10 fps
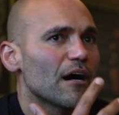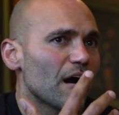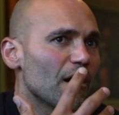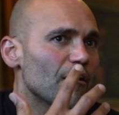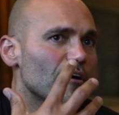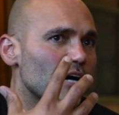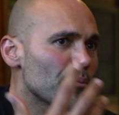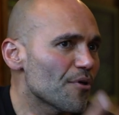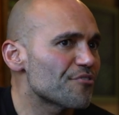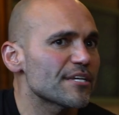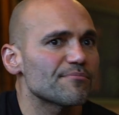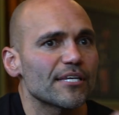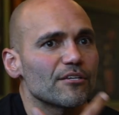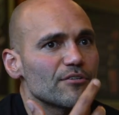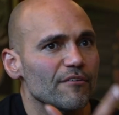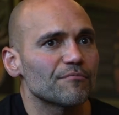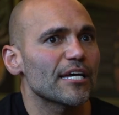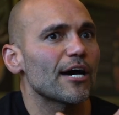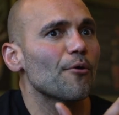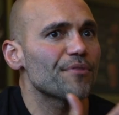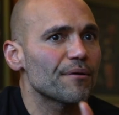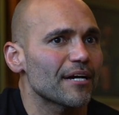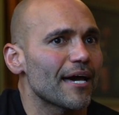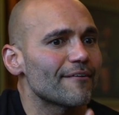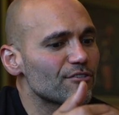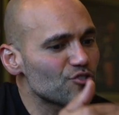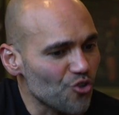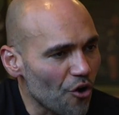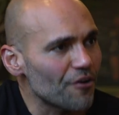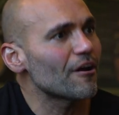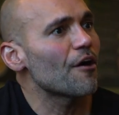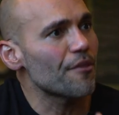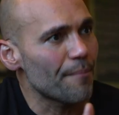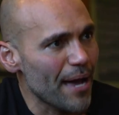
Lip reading: A couple of tips that you give them to help them kind of start on the path.